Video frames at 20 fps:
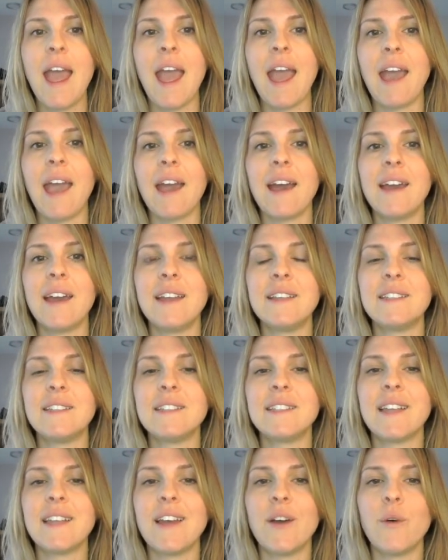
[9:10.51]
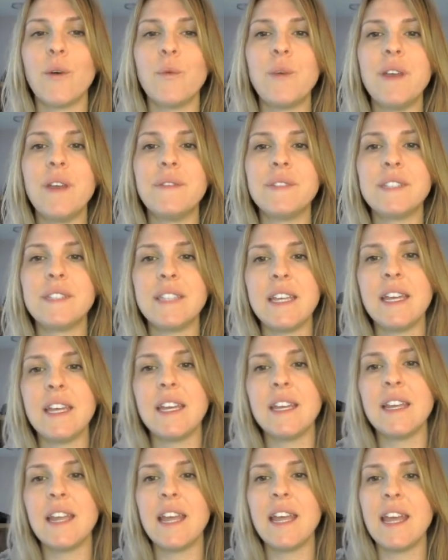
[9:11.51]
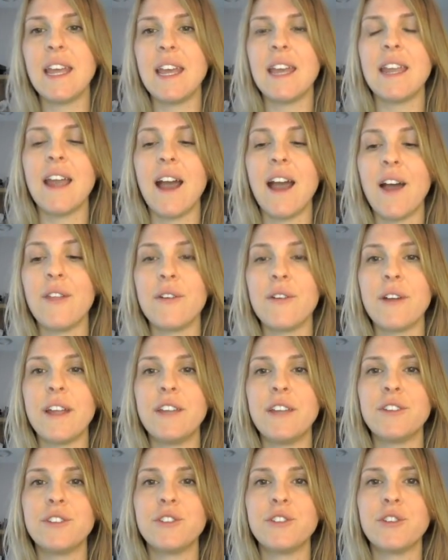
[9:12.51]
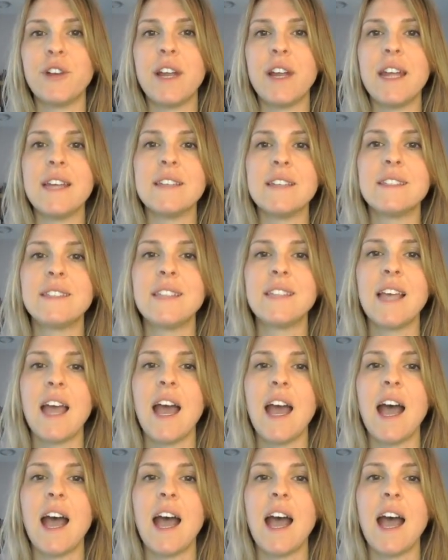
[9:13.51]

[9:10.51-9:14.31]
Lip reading: And we've seen in other industries